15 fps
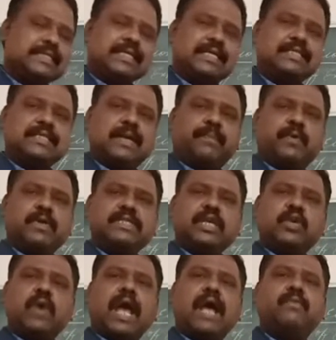is suppose
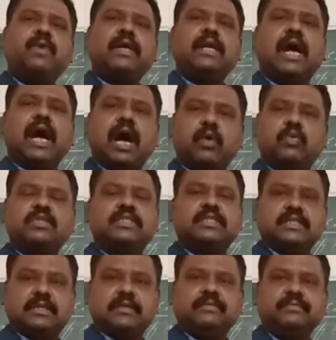you have one house,
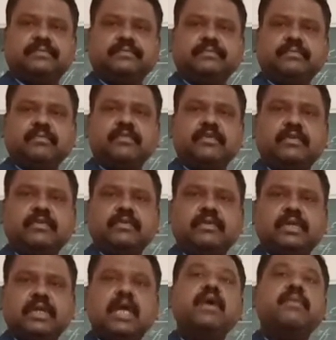
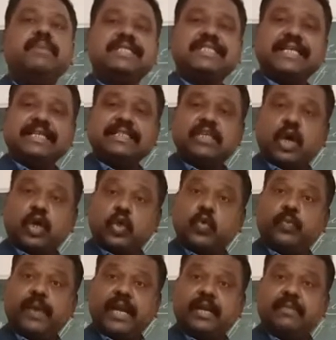means it is
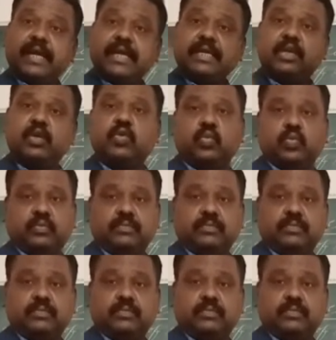occupied by you.